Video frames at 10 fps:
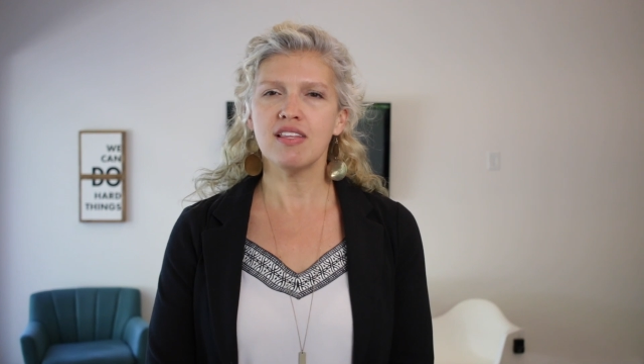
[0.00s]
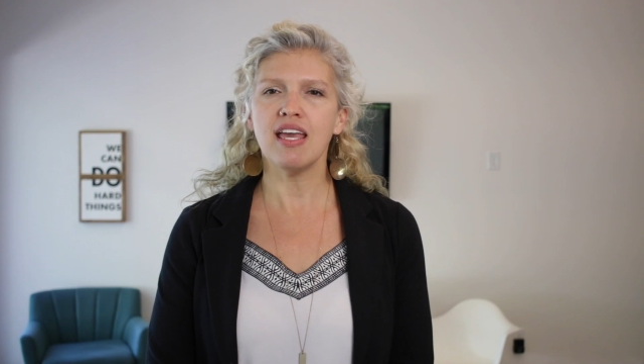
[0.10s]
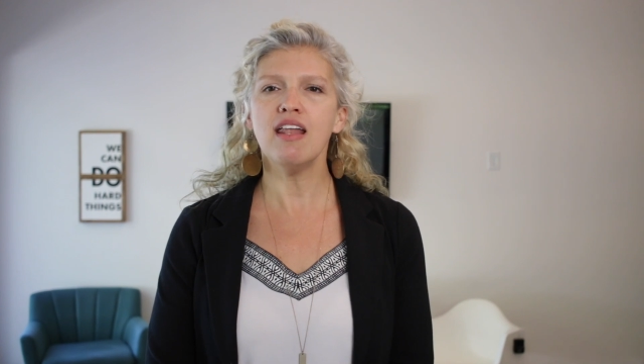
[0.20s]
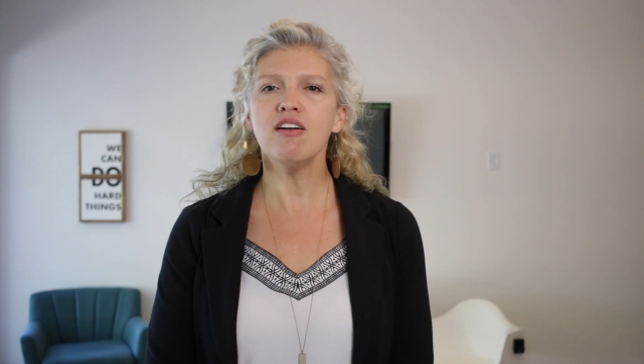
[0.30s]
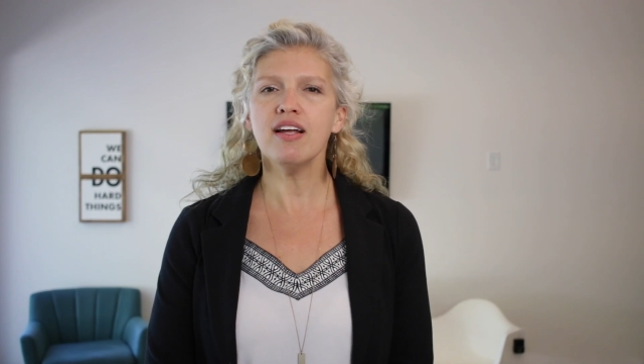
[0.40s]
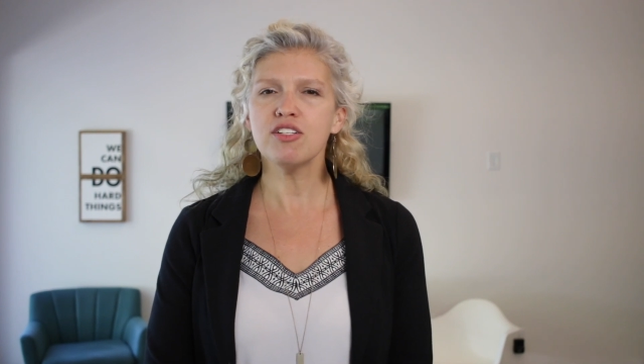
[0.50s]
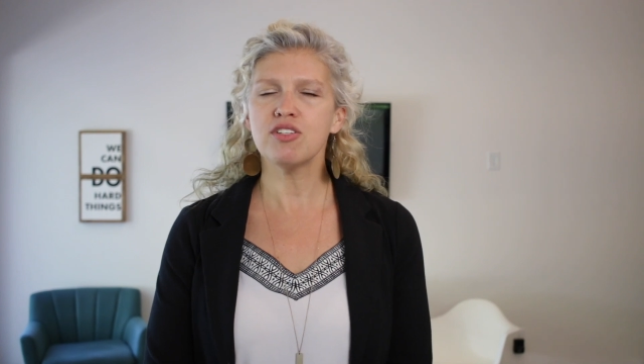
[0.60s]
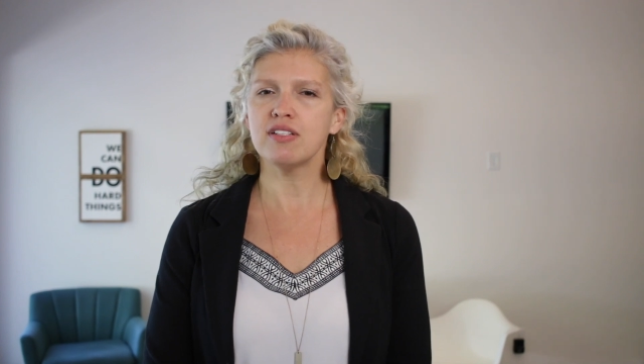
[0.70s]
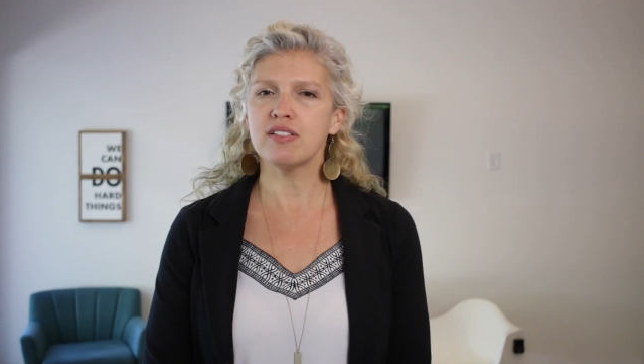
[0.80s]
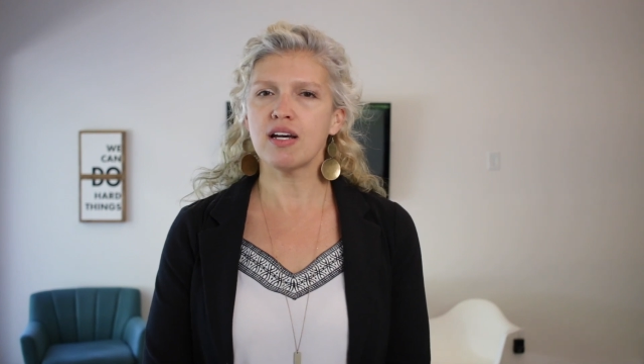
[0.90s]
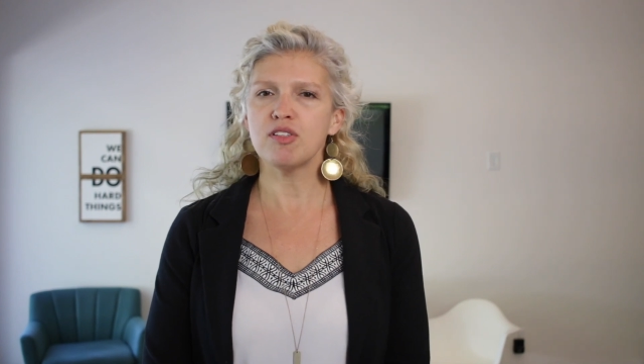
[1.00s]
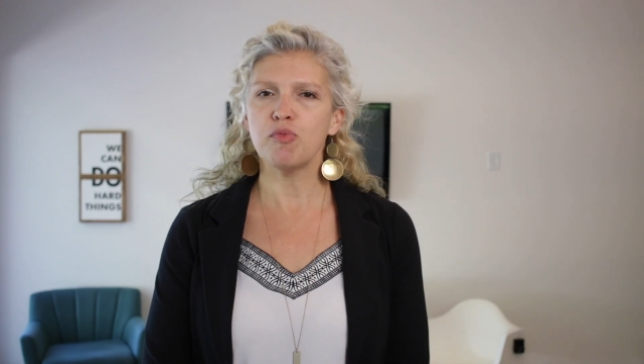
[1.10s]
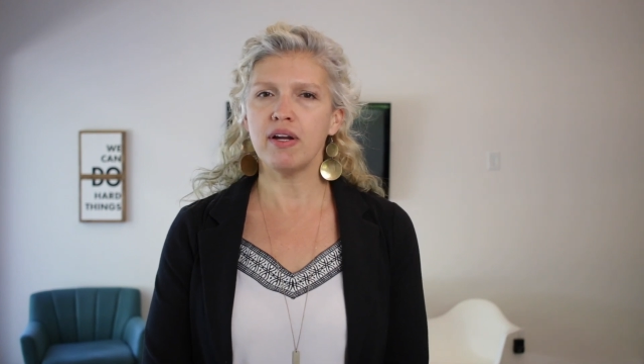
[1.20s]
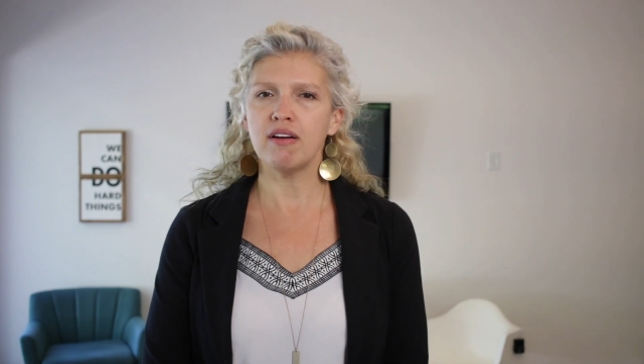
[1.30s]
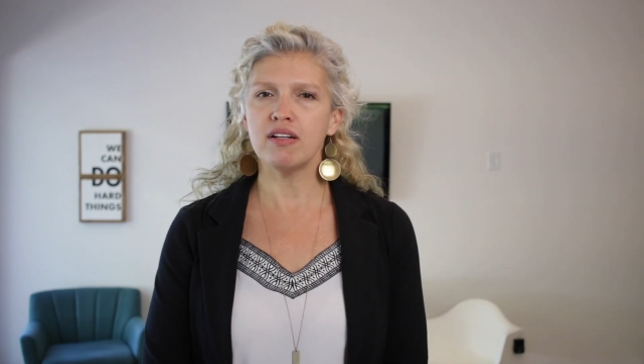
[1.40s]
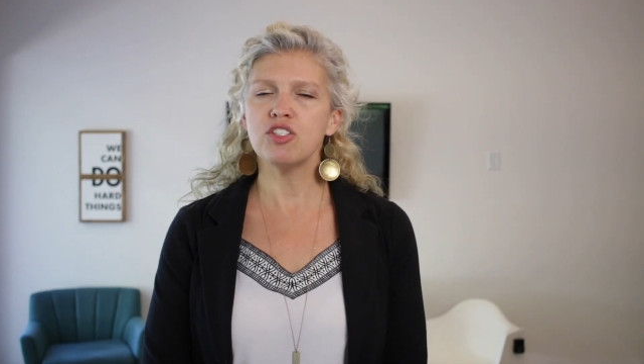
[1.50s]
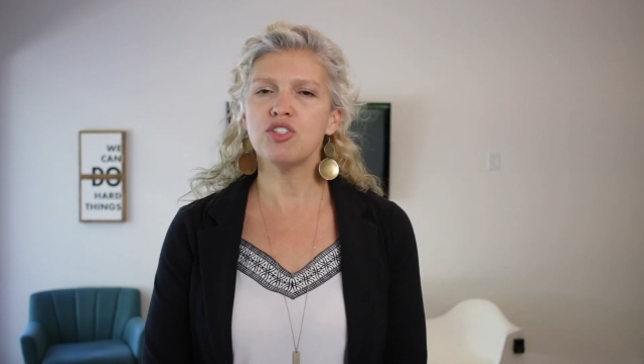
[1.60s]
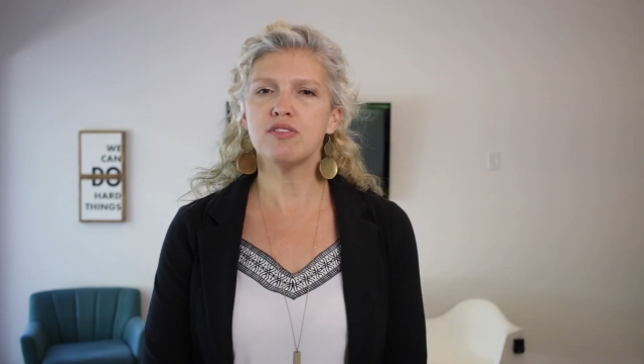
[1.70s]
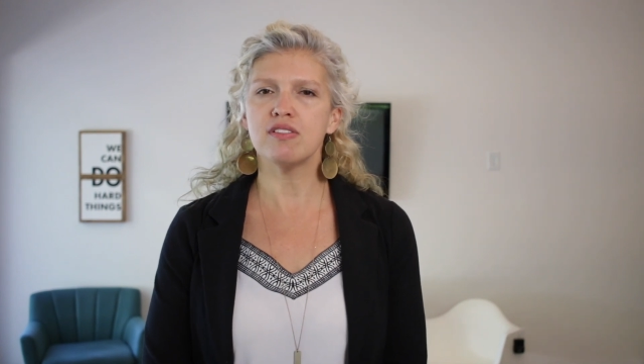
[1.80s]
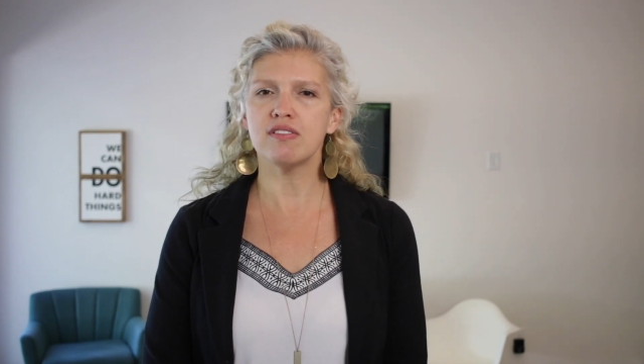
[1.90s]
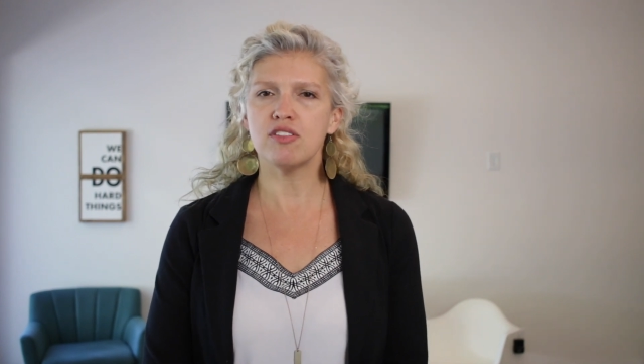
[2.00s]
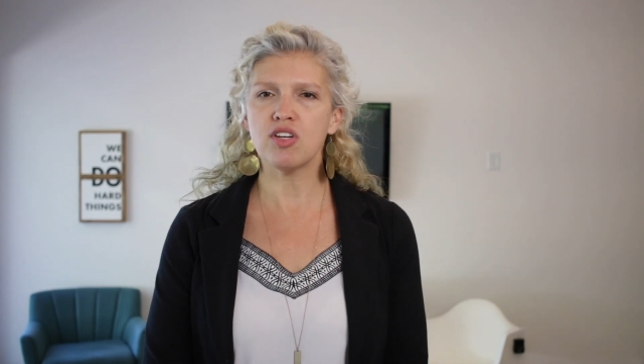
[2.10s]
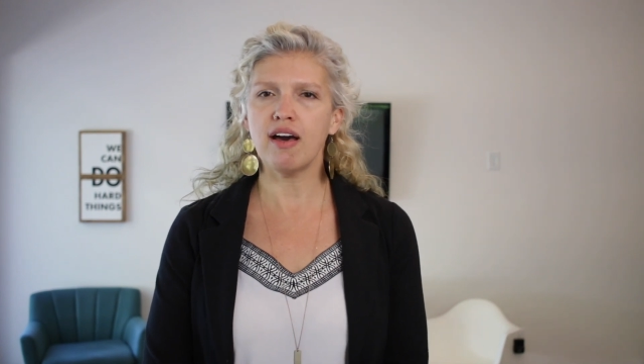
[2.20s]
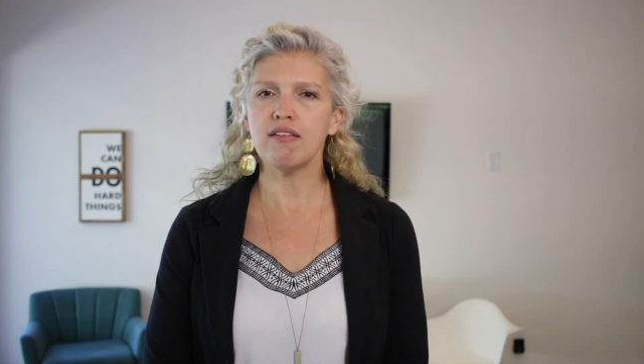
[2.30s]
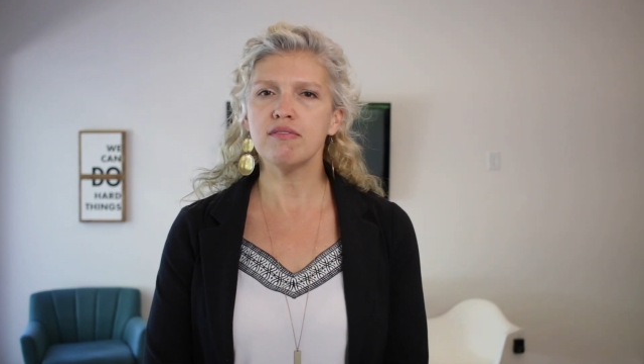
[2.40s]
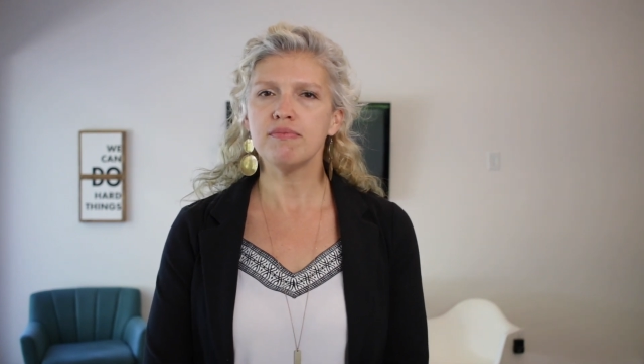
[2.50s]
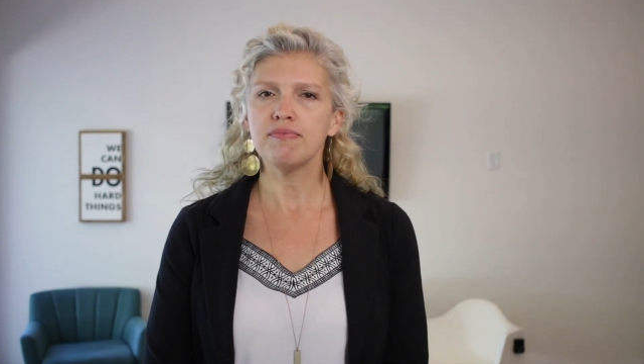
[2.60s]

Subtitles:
the international adoptive parent chooses the child.